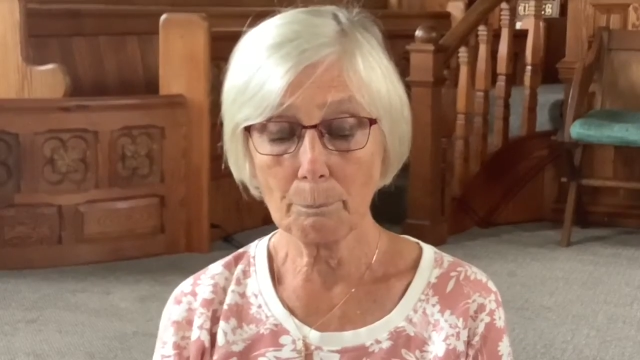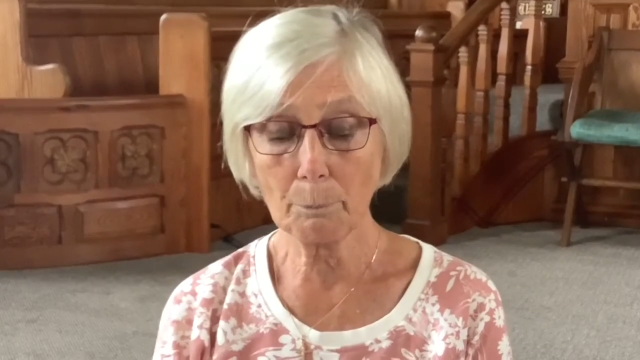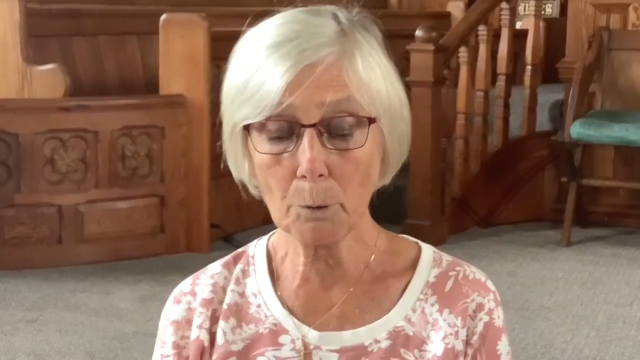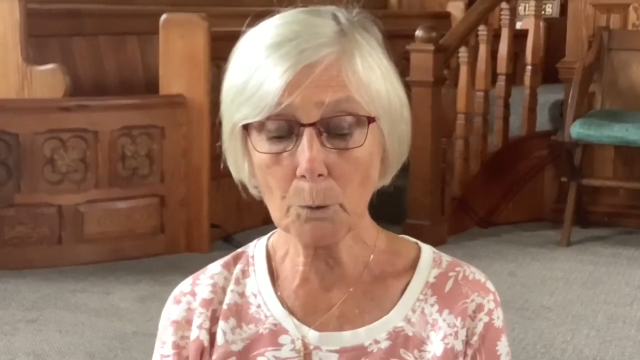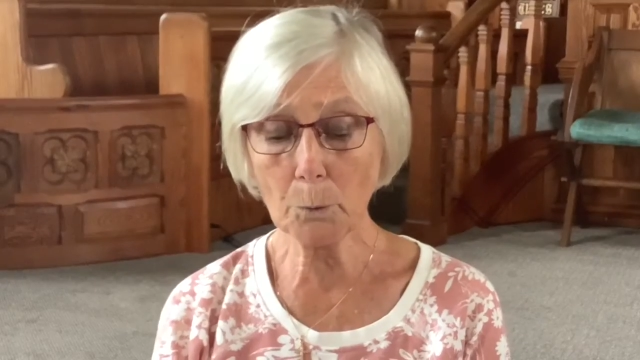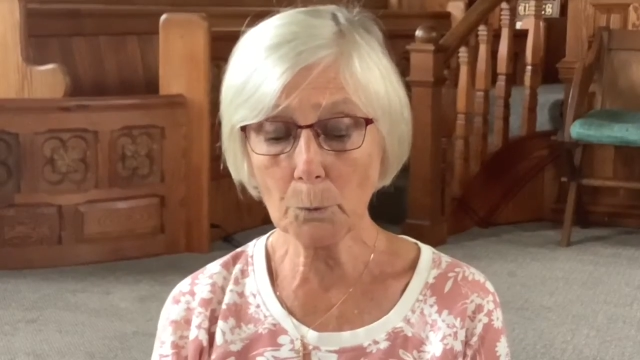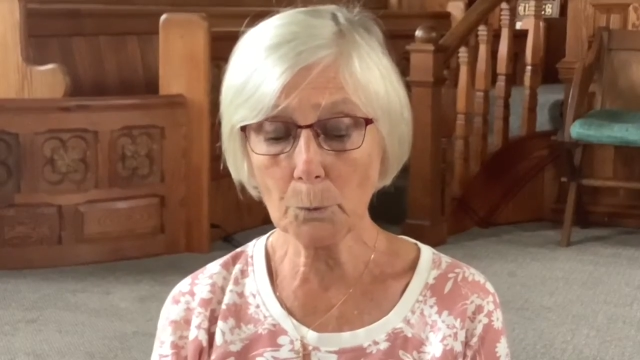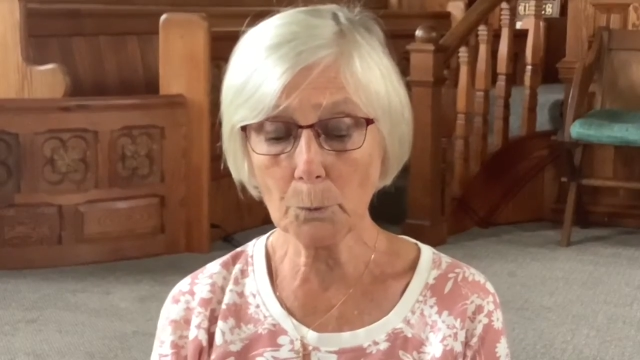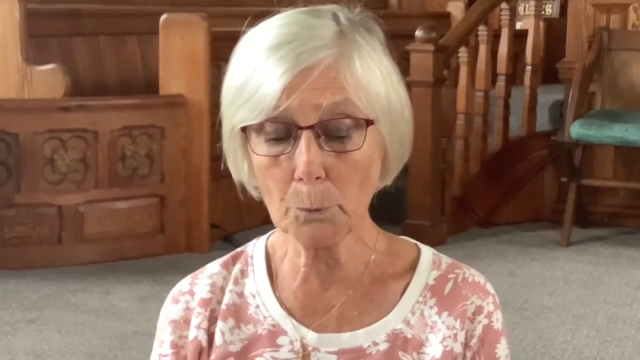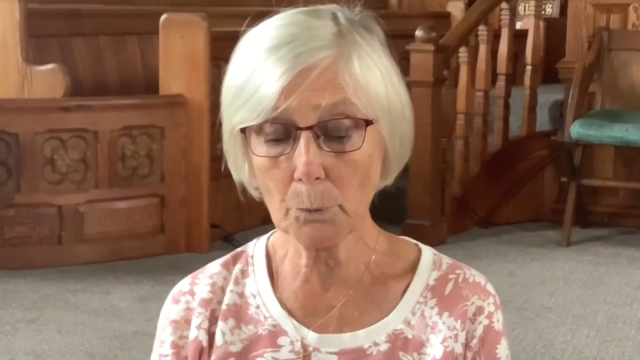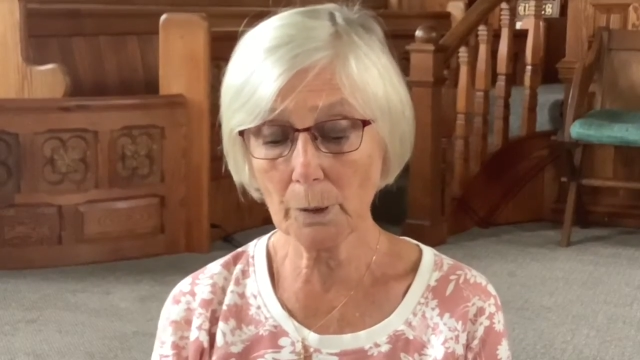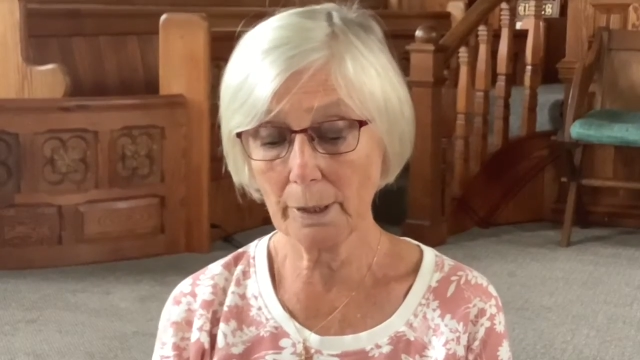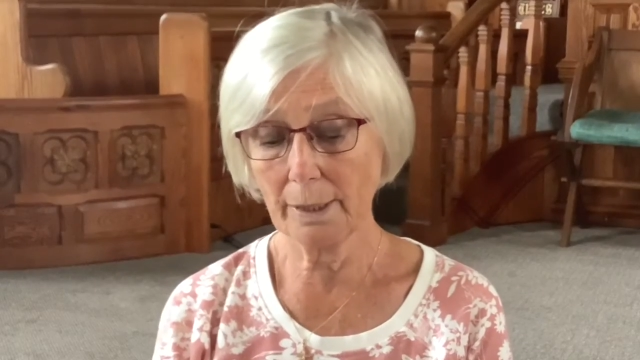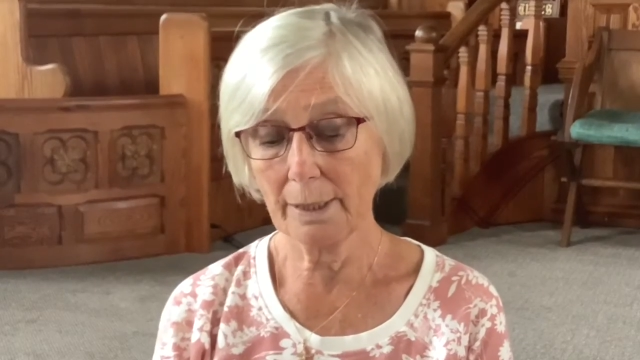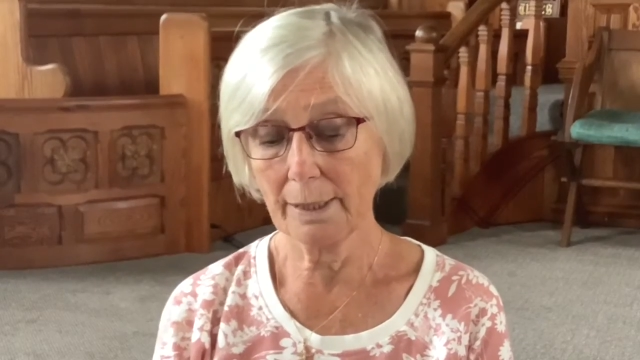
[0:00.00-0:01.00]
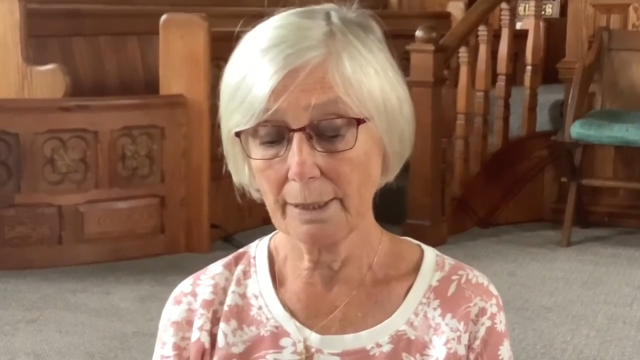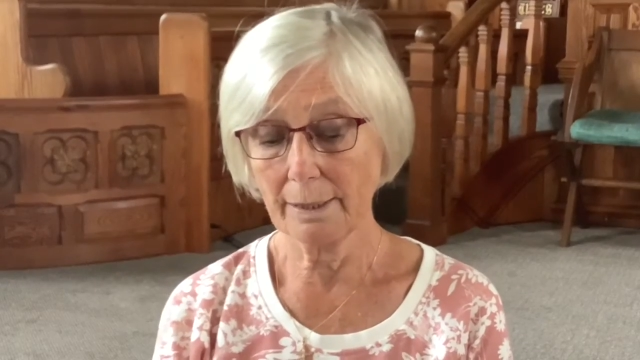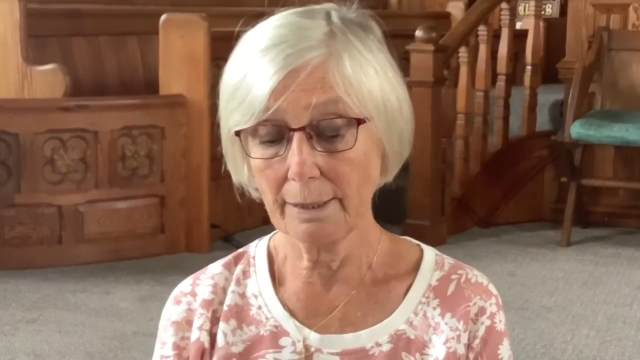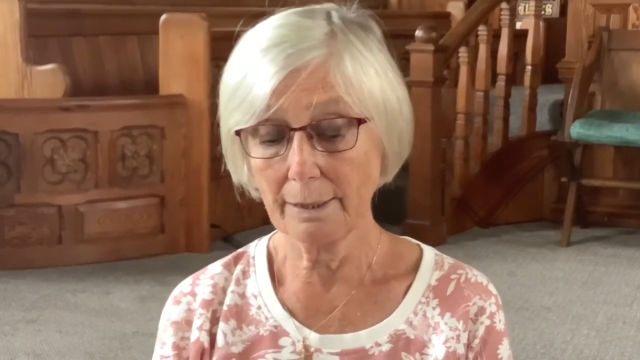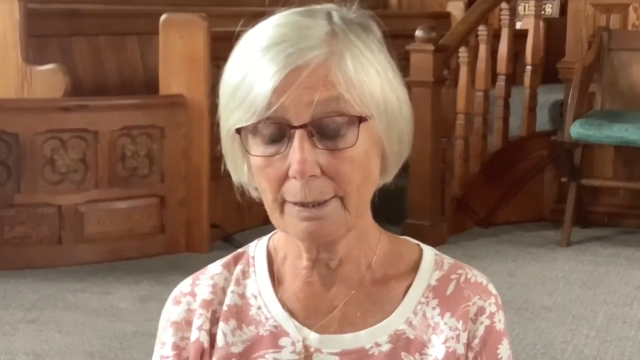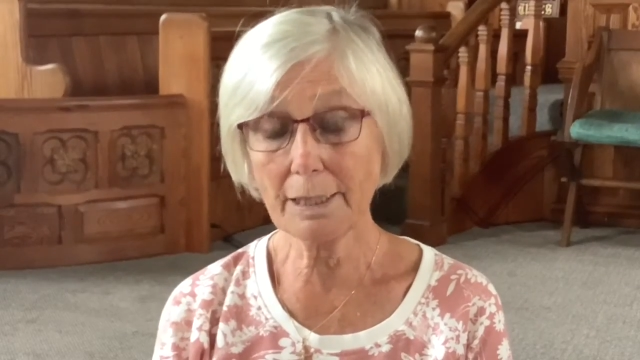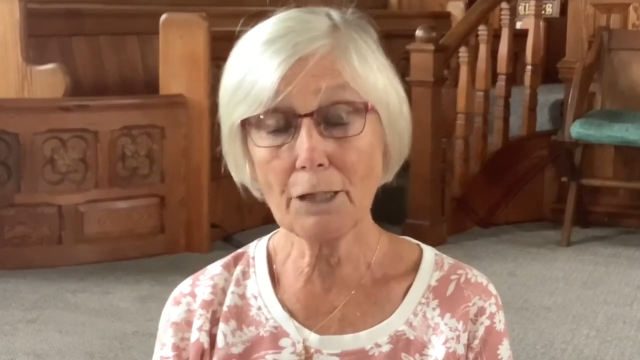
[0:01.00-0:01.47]
Paul
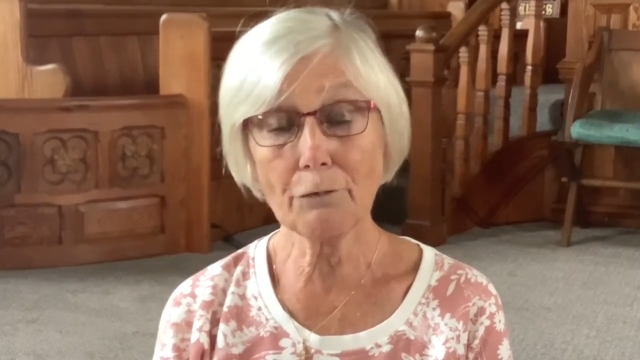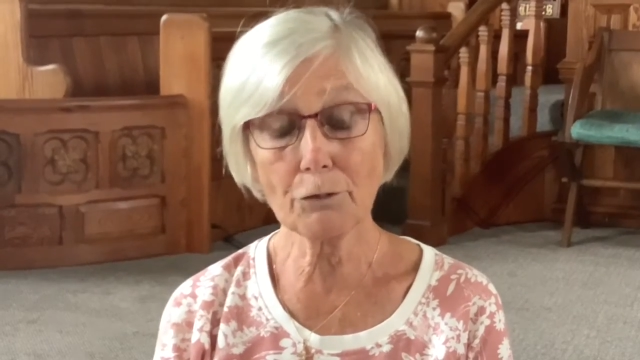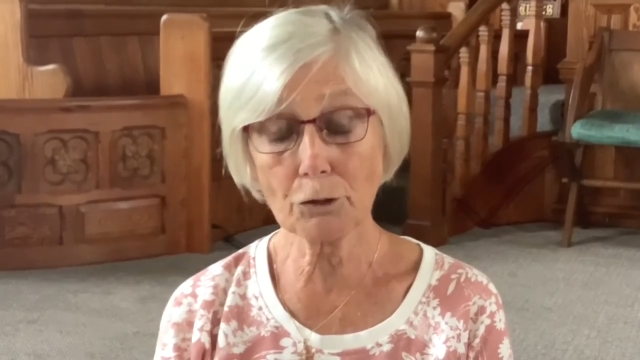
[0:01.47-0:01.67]
never